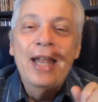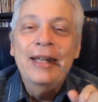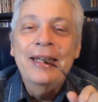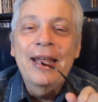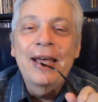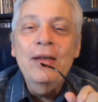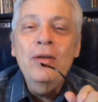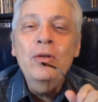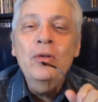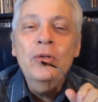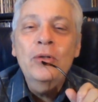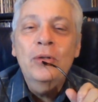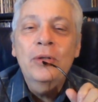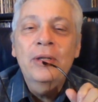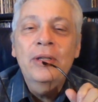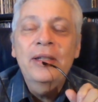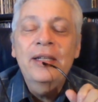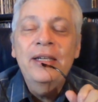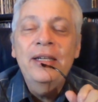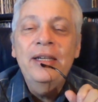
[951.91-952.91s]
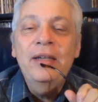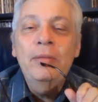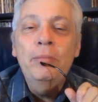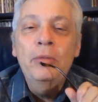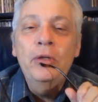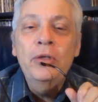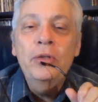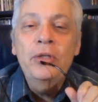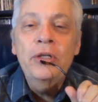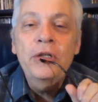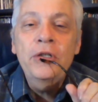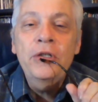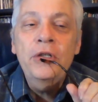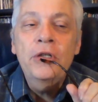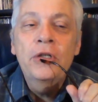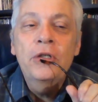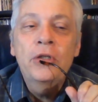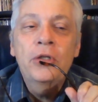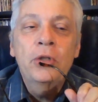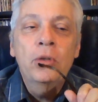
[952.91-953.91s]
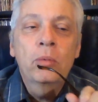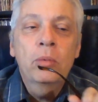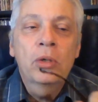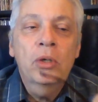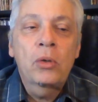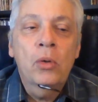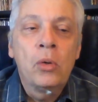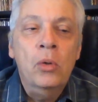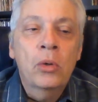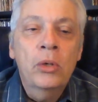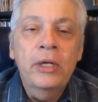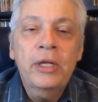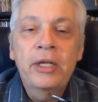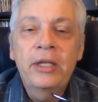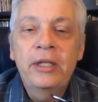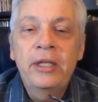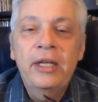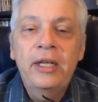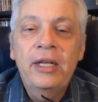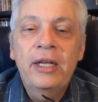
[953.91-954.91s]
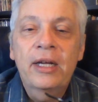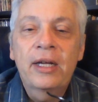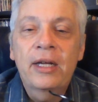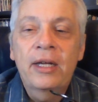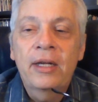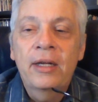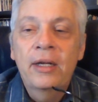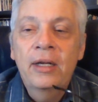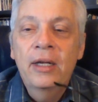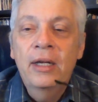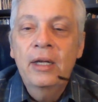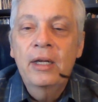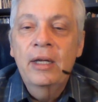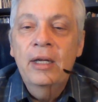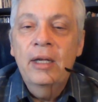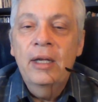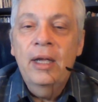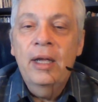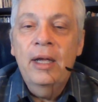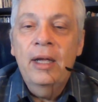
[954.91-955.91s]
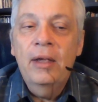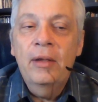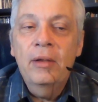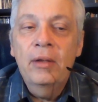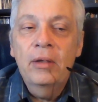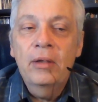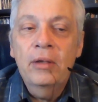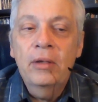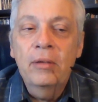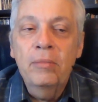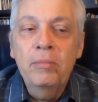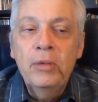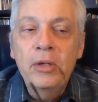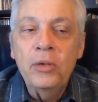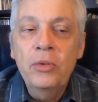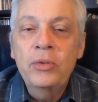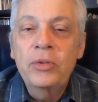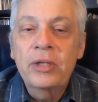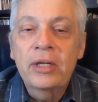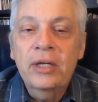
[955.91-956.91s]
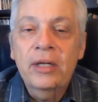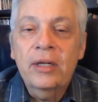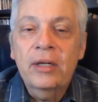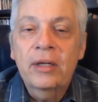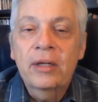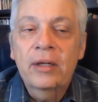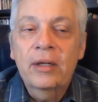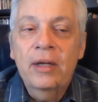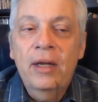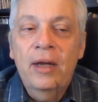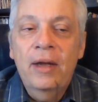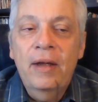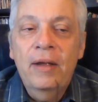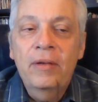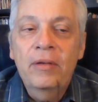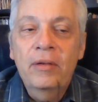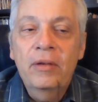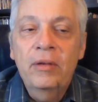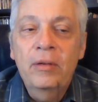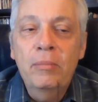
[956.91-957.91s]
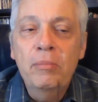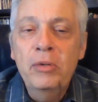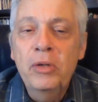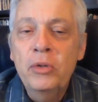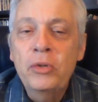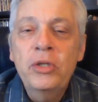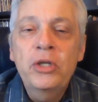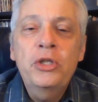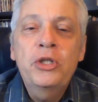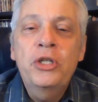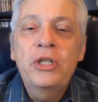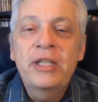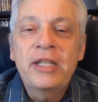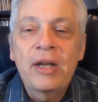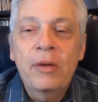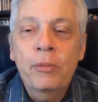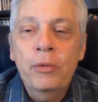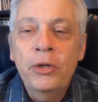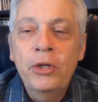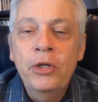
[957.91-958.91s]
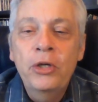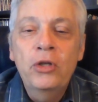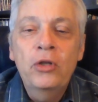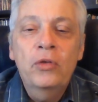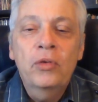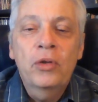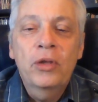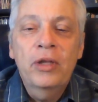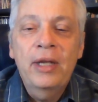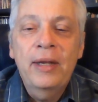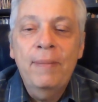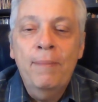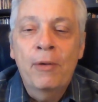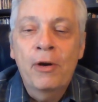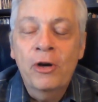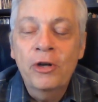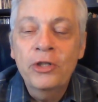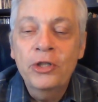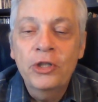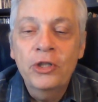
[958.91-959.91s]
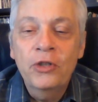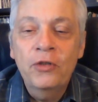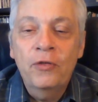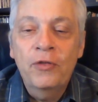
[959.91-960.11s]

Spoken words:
Those are the musicians who recorded the music, the musicians that were used for the Partridge